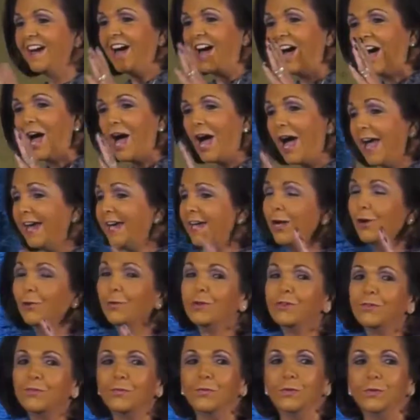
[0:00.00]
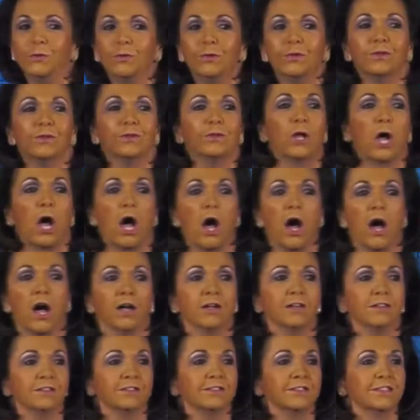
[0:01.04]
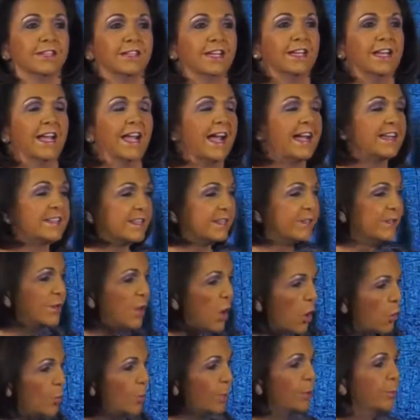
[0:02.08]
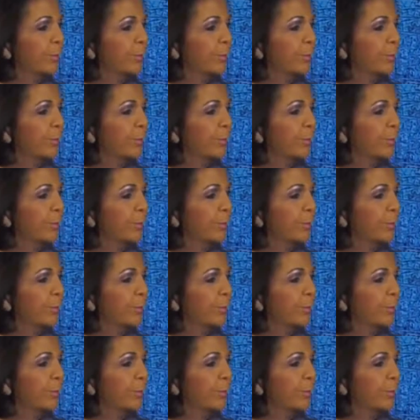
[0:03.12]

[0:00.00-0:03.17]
I always viewed the law as a noble